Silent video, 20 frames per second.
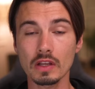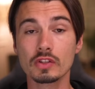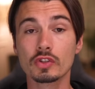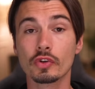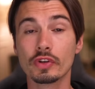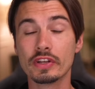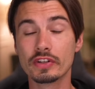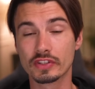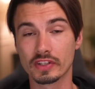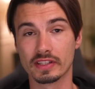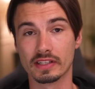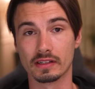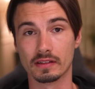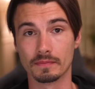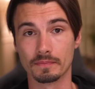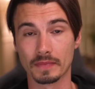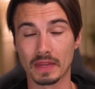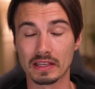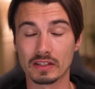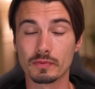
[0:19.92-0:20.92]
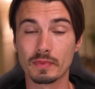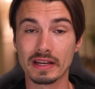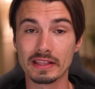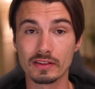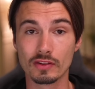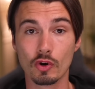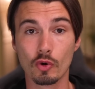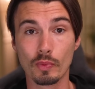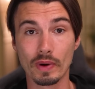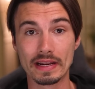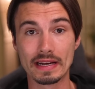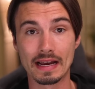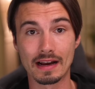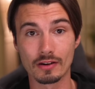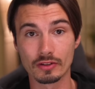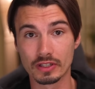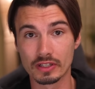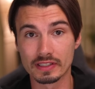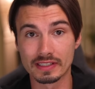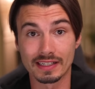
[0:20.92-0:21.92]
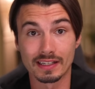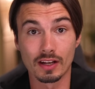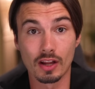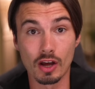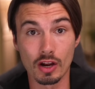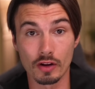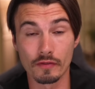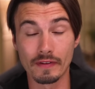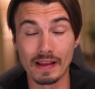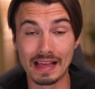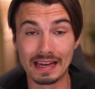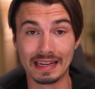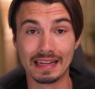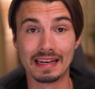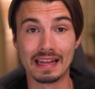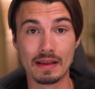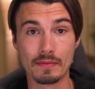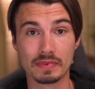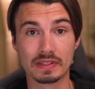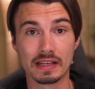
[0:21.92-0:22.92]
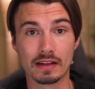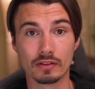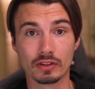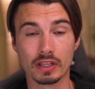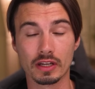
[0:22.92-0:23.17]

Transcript: So here's the deal. As you might know by now, there's a lot of LLMs out